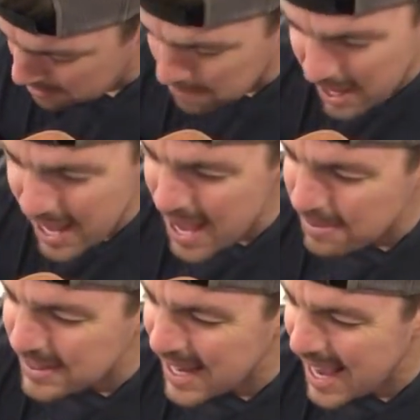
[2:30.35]

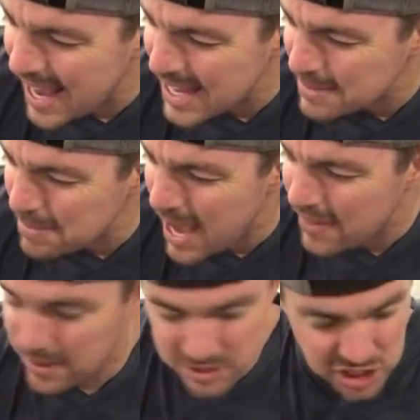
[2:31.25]
baptized by
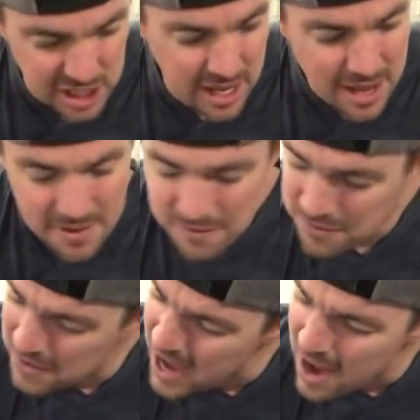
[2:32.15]
the G,
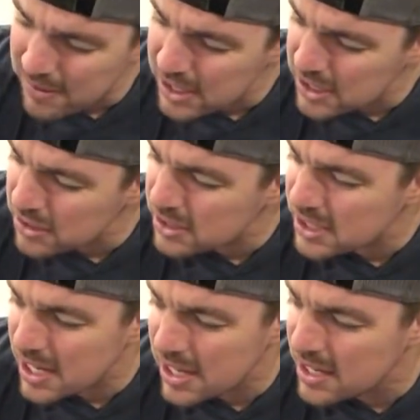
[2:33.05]
fire in your
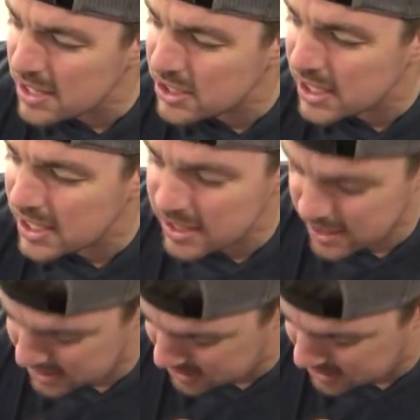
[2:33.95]
touch in the